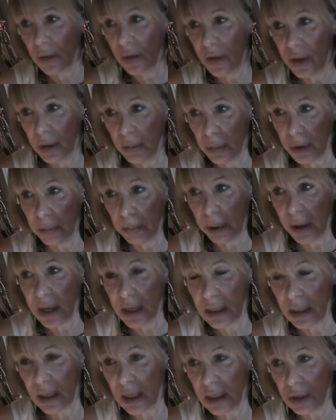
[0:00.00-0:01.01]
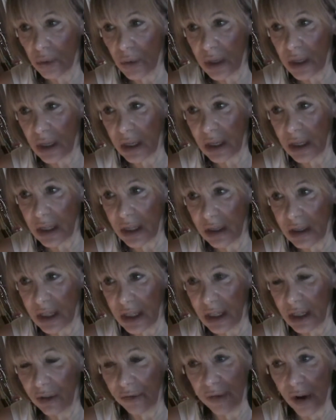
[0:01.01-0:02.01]
the place that his recently
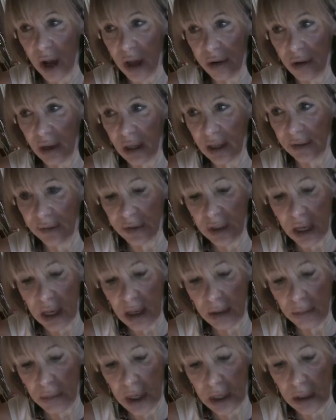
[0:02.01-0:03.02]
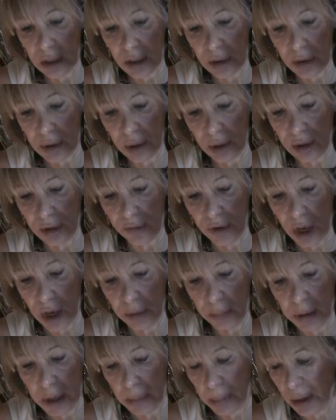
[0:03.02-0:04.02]
deceased father lived, and meets all sorts of
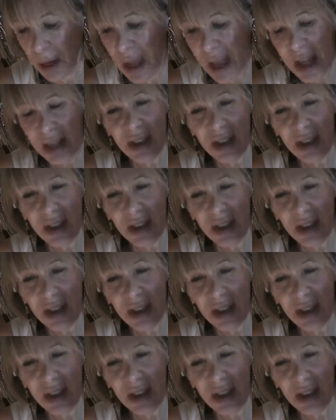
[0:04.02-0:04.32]
odd people.